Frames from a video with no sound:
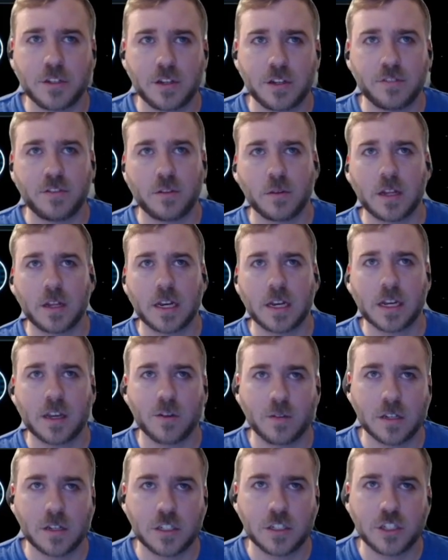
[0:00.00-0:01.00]
if you let it
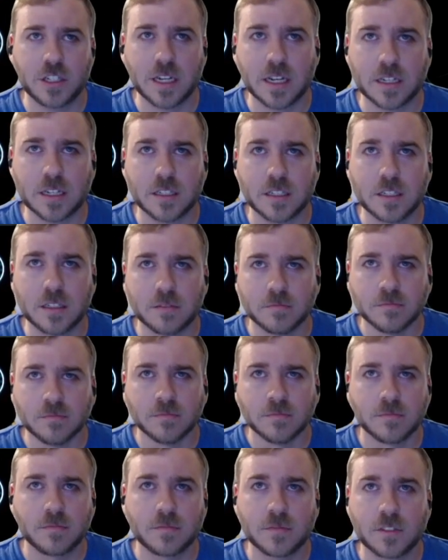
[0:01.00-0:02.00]
go unchecked.
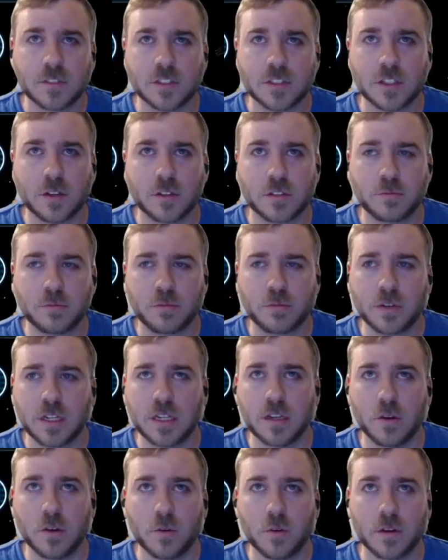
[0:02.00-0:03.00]
So it's pretty
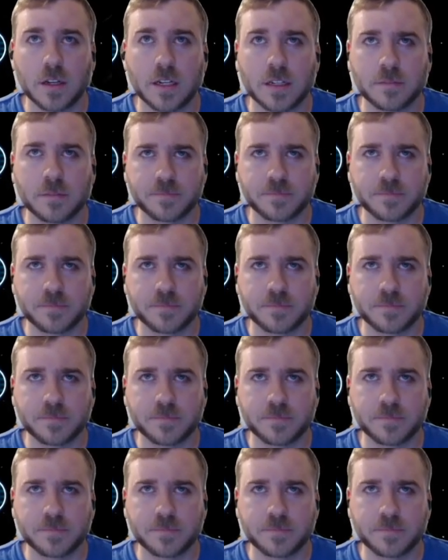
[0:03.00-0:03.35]
annoying.